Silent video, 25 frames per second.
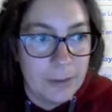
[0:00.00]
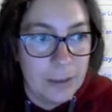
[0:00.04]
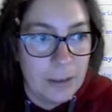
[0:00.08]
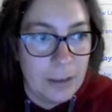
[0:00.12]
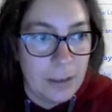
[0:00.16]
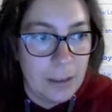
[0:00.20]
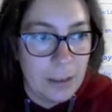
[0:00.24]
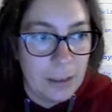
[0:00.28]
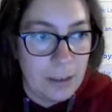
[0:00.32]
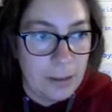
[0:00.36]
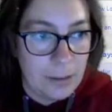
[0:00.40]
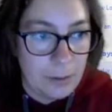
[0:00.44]

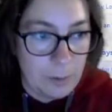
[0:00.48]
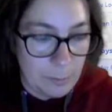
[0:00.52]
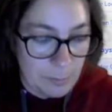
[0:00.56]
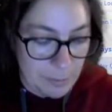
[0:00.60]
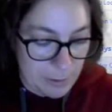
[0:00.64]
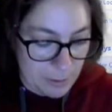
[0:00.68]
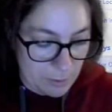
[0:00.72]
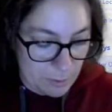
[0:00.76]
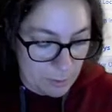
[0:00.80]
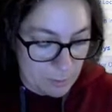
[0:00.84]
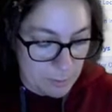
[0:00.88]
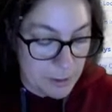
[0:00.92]
I thought
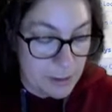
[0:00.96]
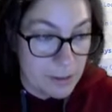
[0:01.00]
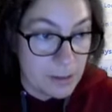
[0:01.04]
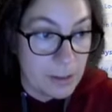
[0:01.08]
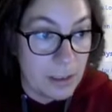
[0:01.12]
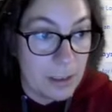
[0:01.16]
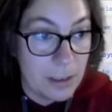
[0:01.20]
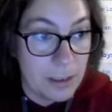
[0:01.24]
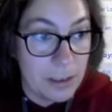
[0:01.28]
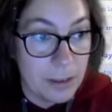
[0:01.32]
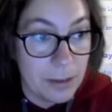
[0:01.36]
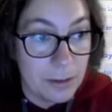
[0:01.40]
because we're
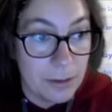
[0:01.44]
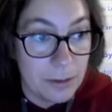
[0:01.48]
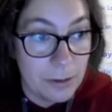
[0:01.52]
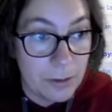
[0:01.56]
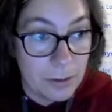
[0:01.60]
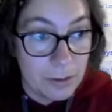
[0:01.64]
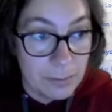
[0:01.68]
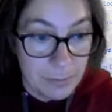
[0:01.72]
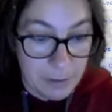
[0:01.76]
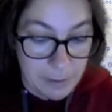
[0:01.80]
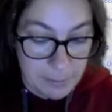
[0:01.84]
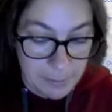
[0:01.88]
starting in
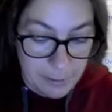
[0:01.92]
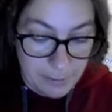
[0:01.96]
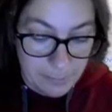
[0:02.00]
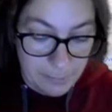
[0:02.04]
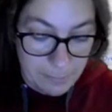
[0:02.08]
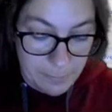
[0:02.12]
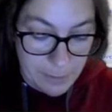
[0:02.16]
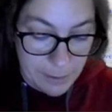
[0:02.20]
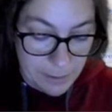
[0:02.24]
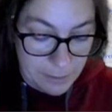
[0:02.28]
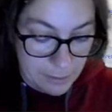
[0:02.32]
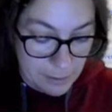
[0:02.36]
Youghal, maybe it
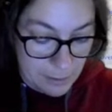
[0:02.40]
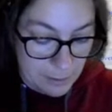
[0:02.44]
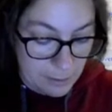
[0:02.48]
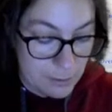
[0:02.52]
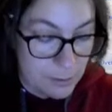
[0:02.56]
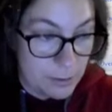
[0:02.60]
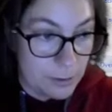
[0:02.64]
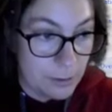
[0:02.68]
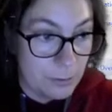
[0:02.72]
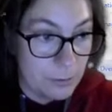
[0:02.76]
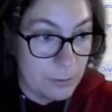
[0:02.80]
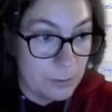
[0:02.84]
made sense
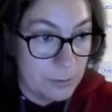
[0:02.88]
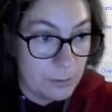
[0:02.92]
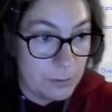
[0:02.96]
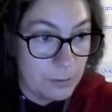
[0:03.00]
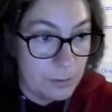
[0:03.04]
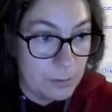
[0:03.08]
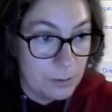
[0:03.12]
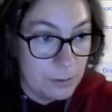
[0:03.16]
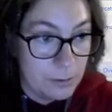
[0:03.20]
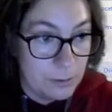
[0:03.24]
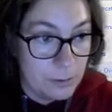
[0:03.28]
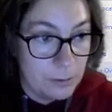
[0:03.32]
to
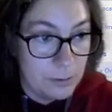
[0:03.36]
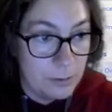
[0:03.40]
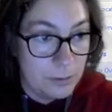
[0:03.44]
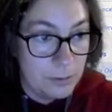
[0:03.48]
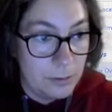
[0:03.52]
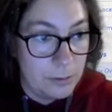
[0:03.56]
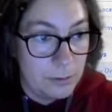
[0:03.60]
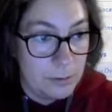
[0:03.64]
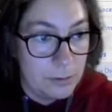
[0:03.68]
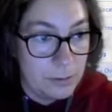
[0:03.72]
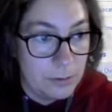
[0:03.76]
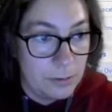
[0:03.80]

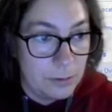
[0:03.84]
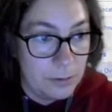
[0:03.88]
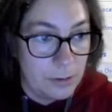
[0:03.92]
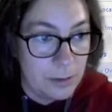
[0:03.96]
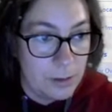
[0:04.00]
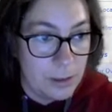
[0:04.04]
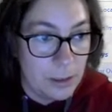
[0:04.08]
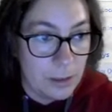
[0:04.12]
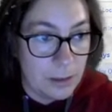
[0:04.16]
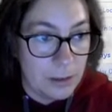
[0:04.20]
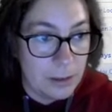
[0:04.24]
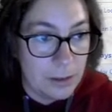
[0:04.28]

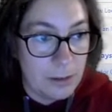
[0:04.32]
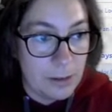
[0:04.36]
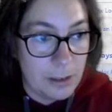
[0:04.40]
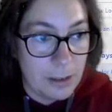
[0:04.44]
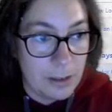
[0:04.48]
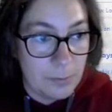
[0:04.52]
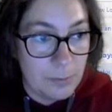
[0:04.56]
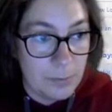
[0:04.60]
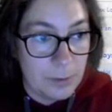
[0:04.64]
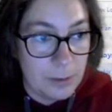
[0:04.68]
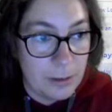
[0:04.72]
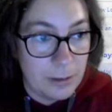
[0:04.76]
start the
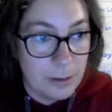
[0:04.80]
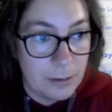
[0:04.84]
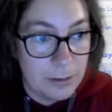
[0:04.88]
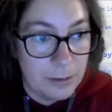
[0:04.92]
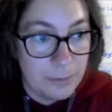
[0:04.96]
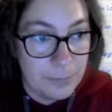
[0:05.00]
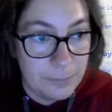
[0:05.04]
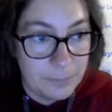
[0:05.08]
name with that.